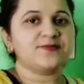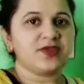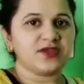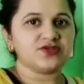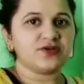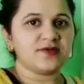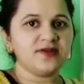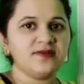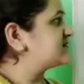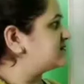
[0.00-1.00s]
Okay children,
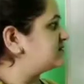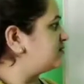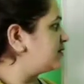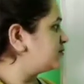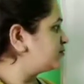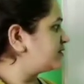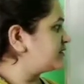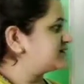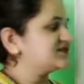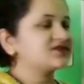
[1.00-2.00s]
external memory
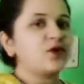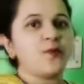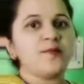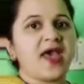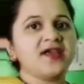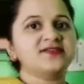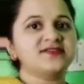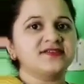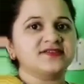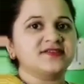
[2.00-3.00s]
is compact
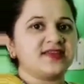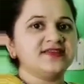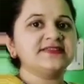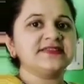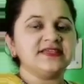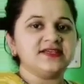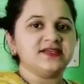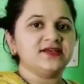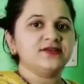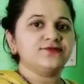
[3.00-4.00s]
disk, that is CD.
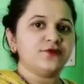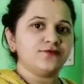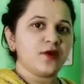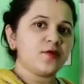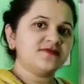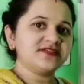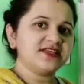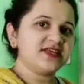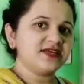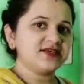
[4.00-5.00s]
The full form of
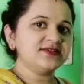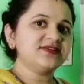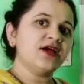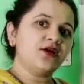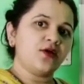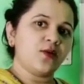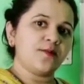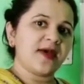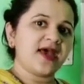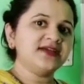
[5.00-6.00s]
CD is
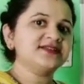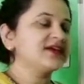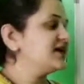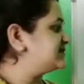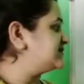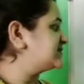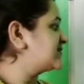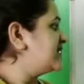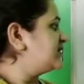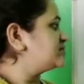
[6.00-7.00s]
compact disk.
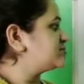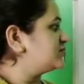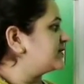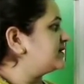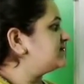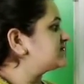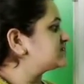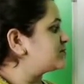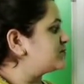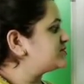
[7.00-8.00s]
Now children, the
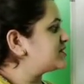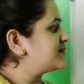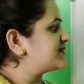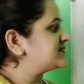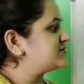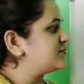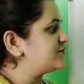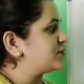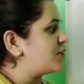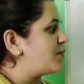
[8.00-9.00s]
storage capacity of
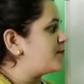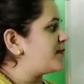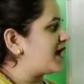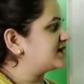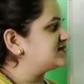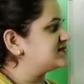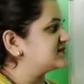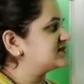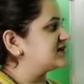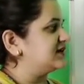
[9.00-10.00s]
a compact
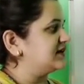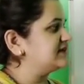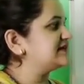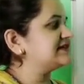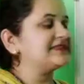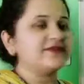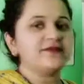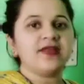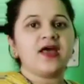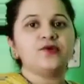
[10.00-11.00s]
disk is
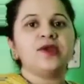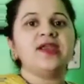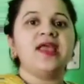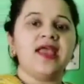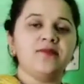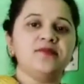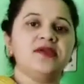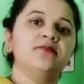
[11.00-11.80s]
700 MB.